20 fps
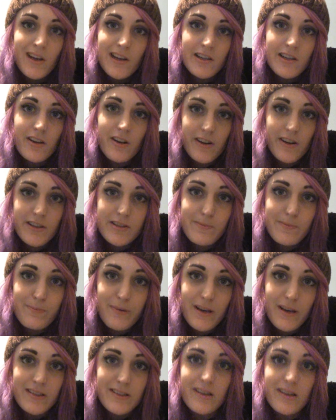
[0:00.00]
Don't
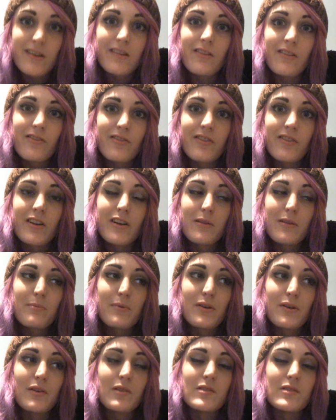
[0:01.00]
expect anything
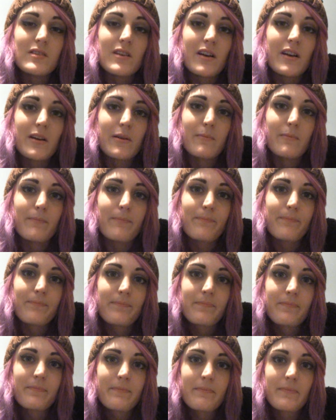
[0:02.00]
because I'm
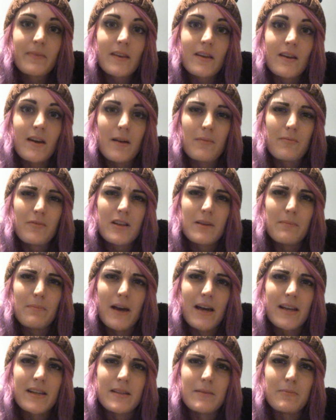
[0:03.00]
really
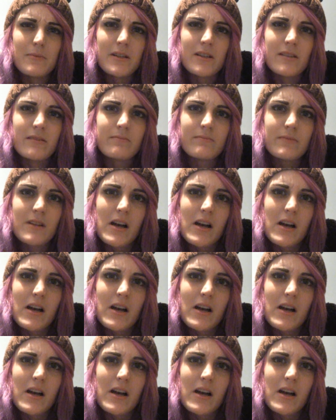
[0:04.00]
bad at the minute.